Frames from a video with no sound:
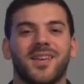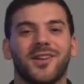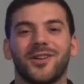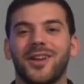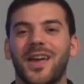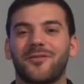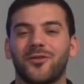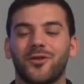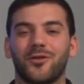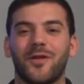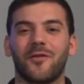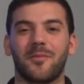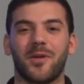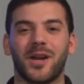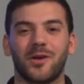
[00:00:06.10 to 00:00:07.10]
Good afternoon,
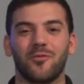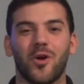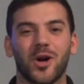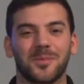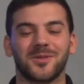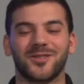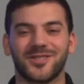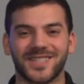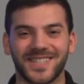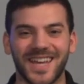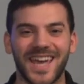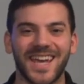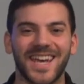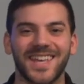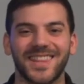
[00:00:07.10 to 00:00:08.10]
everybody. Welcome to
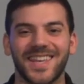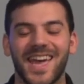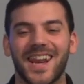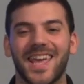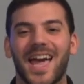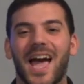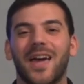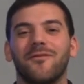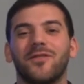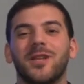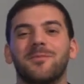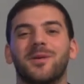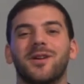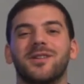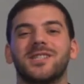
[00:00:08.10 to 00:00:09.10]
Today in the NA. I'm
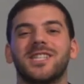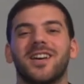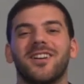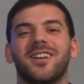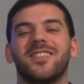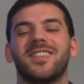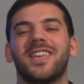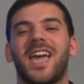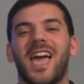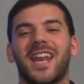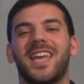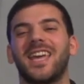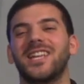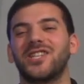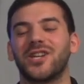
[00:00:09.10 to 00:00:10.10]
Vinny Paraselli. The
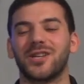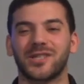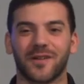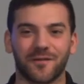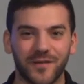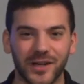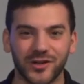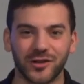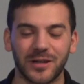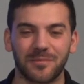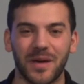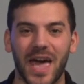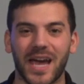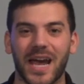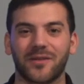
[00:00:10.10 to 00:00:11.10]
NAHL is officially
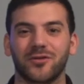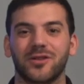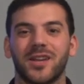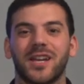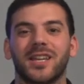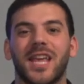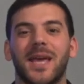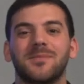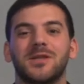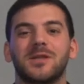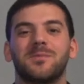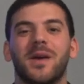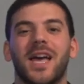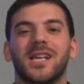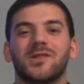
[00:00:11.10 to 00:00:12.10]
back after 10 games this
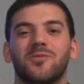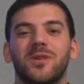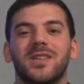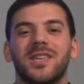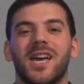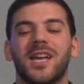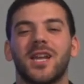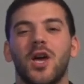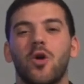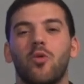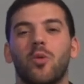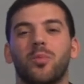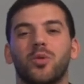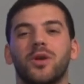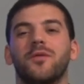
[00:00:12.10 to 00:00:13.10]
past weekend.
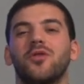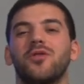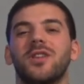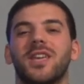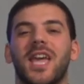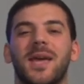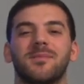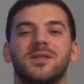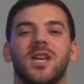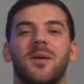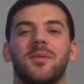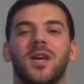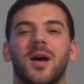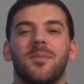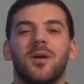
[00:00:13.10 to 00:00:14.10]
We'll preview the games
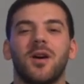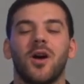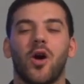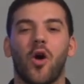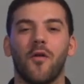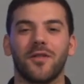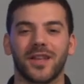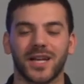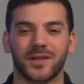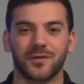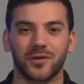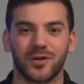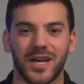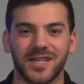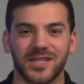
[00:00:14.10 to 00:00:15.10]
coming up over the next
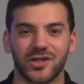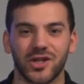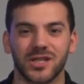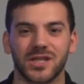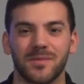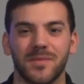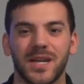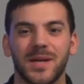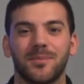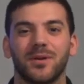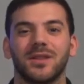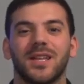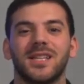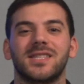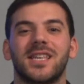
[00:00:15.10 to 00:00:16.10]
few days in just a minute,
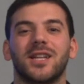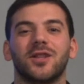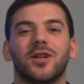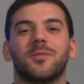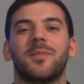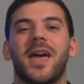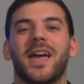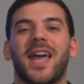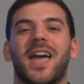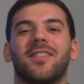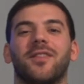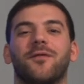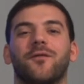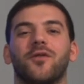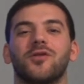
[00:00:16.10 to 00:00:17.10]
but let's take a look back
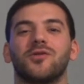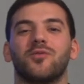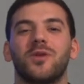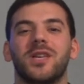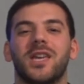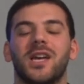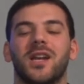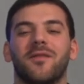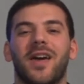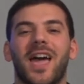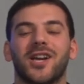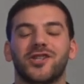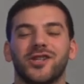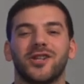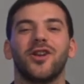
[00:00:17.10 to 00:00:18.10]
at the first weekend of
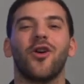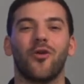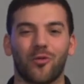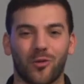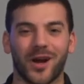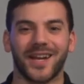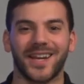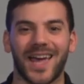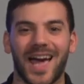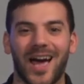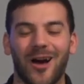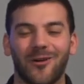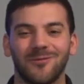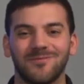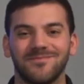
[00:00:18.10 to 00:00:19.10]
action right
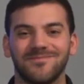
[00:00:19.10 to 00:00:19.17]
now.